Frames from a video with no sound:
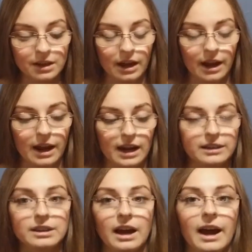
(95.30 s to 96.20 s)
And
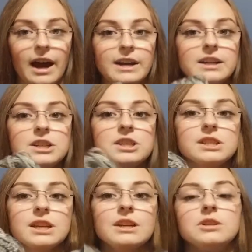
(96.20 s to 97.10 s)
I didn't
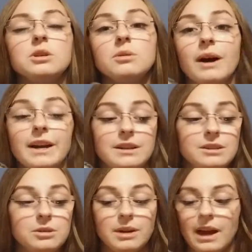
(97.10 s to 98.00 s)
just get two, I
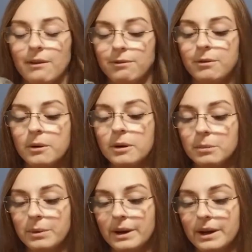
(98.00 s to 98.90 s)
do have four,
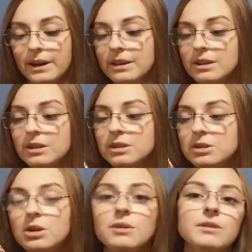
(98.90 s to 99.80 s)
but
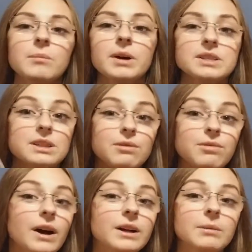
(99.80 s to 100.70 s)
two of them must have
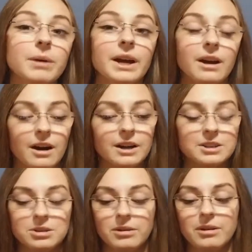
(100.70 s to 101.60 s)
fell in my car,
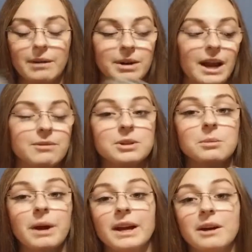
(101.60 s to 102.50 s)
so I'm gonna have to go
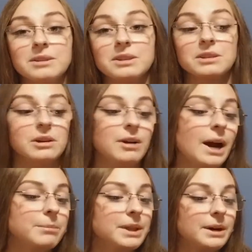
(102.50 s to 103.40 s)
back out there and
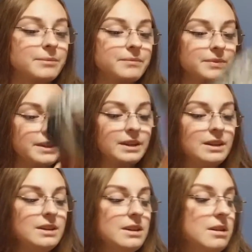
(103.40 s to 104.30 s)
grab them.
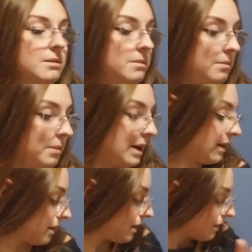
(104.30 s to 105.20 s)

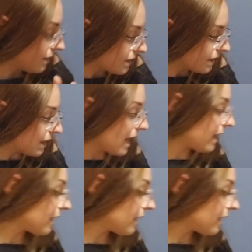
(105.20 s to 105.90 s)
But let's get that out